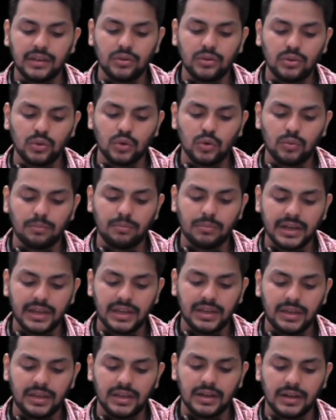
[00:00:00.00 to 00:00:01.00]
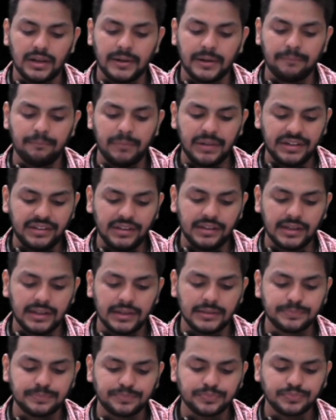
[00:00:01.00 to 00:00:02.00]
you to my
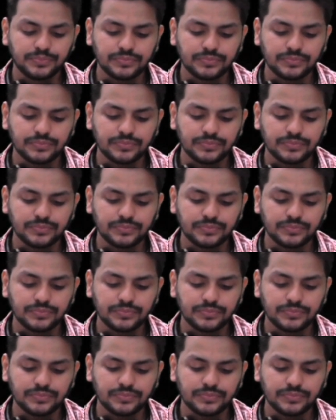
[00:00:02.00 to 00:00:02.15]
material.